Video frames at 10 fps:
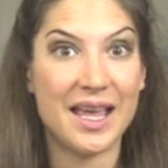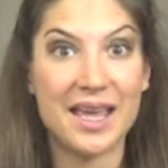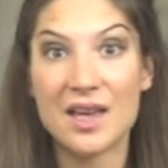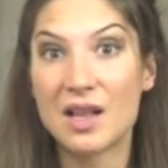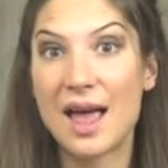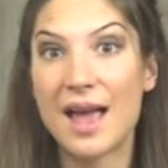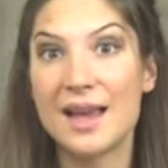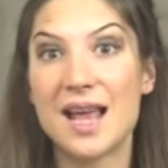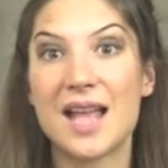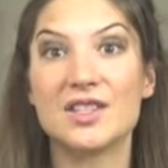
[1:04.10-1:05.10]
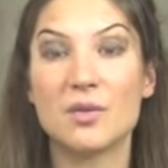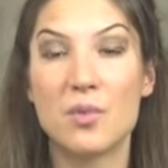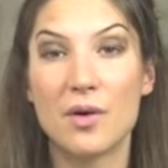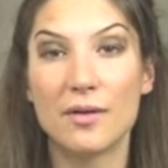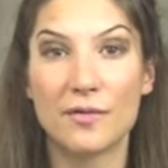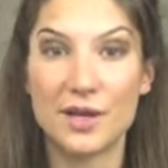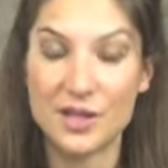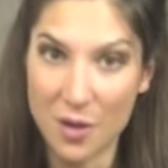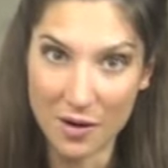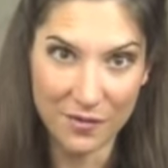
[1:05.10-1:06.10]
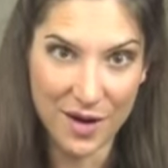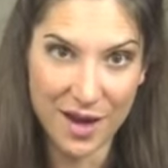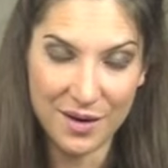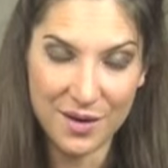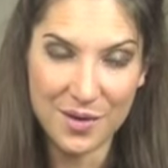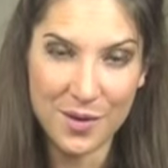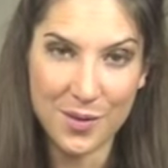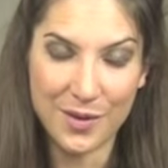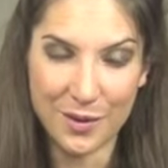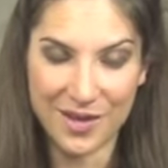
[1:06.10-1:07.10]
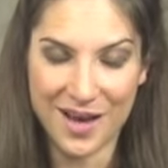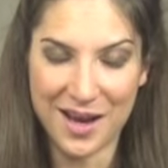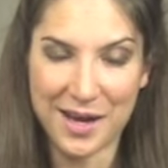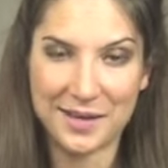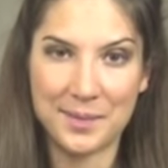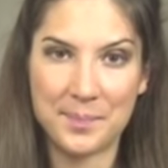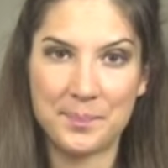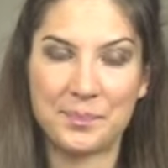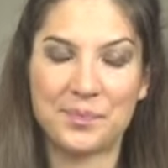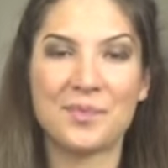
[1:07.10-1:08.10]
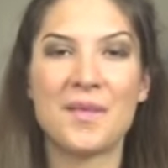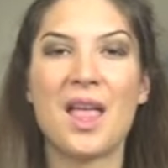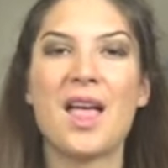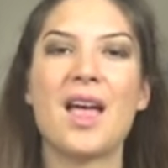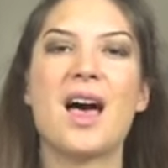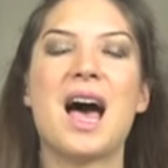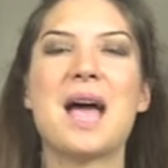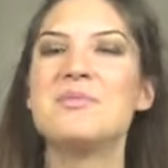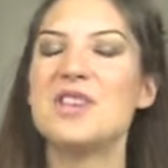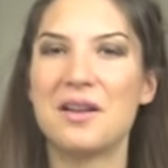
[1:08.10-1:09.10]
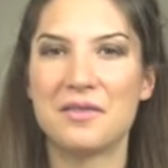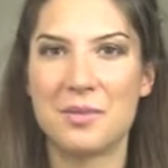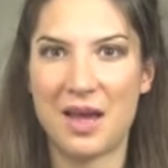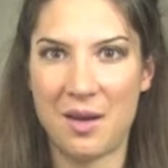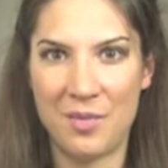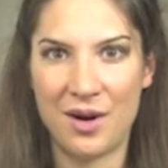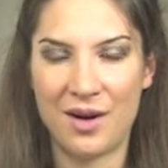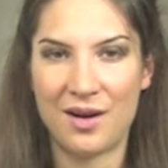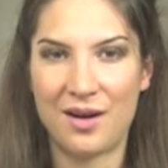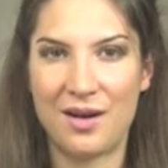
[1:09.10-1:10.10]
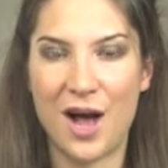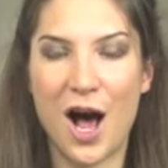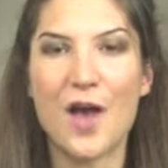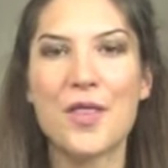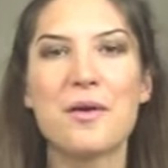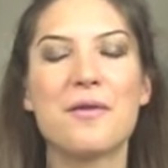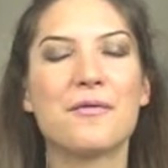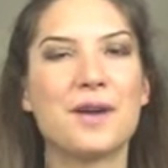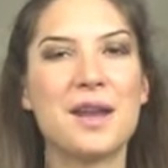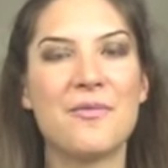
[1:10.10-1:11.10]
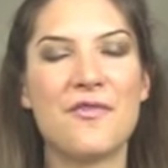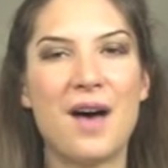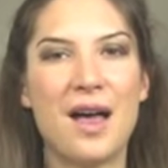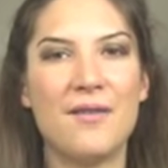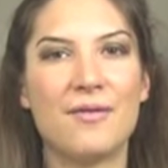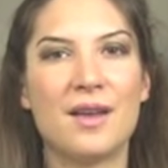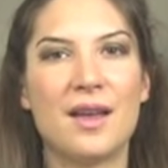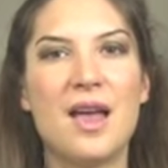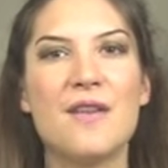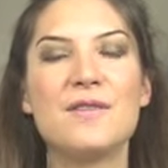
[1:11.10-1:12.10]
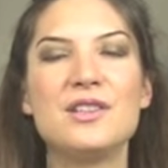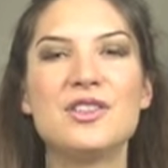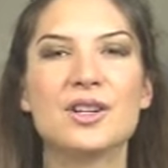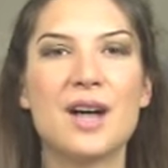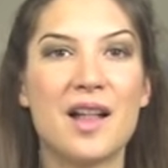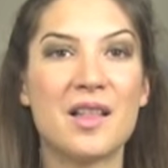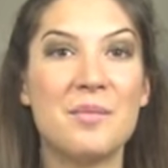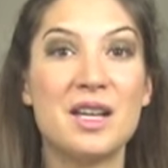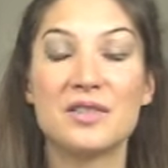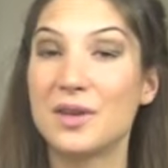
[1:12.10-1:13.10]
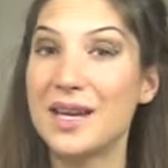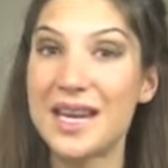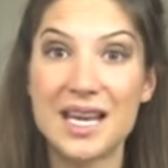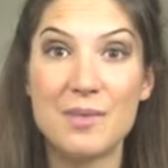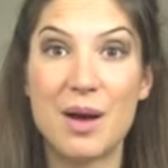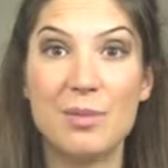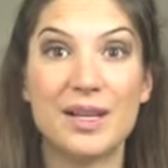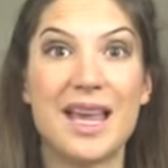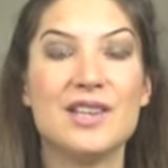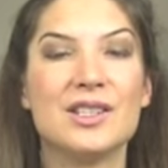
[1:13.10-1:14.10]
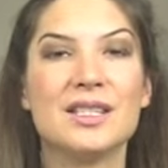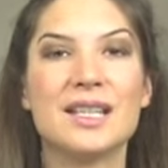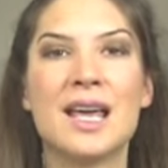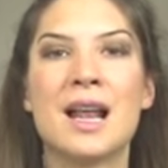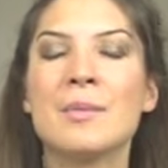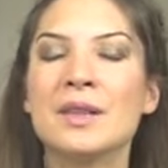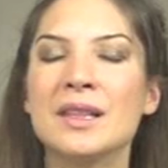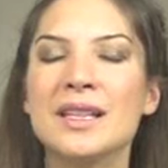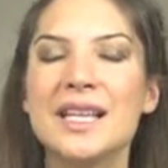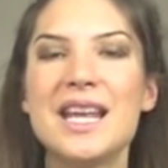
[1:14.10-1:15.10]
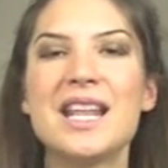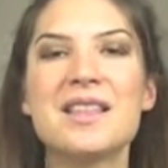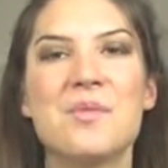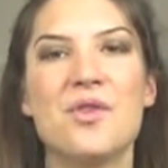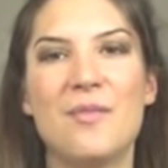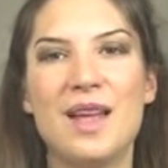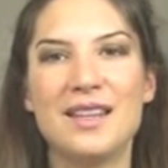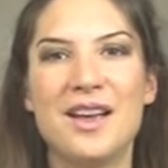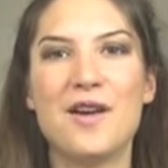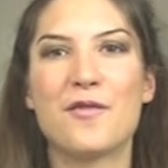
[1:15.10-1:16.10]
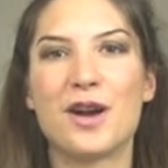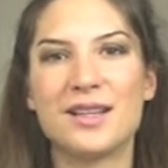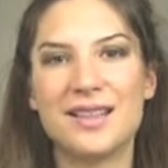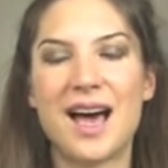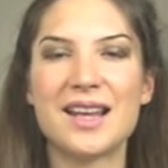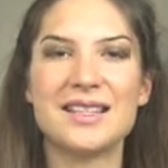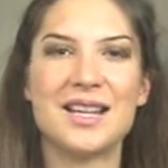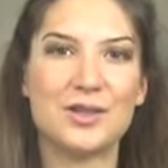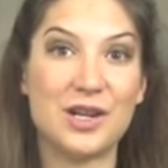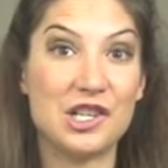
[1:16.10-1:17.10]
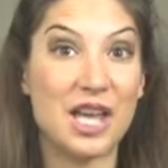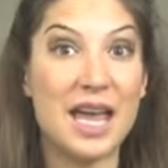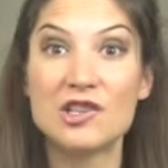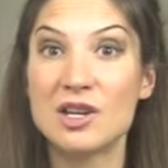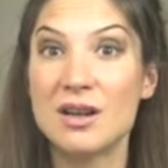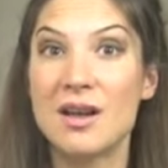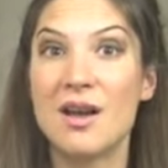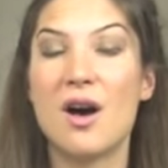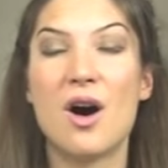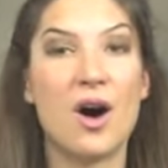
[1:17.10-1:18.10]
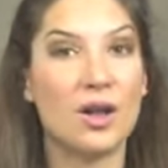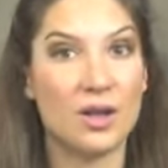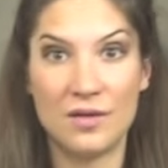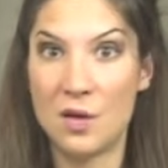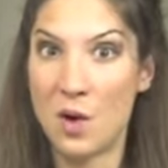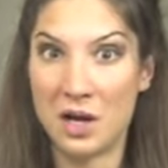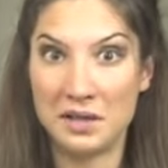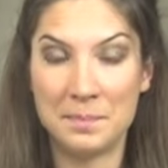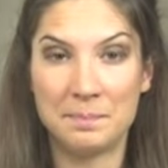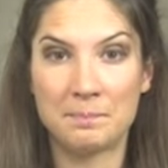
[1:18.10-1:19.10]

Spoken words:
heel height, and support for your foot with orthotics. I'm Jennifer McCumber, author of Freedom 5, feature columnist for ED Publications, and I'm leading the movement for exotic dancer education all over the world.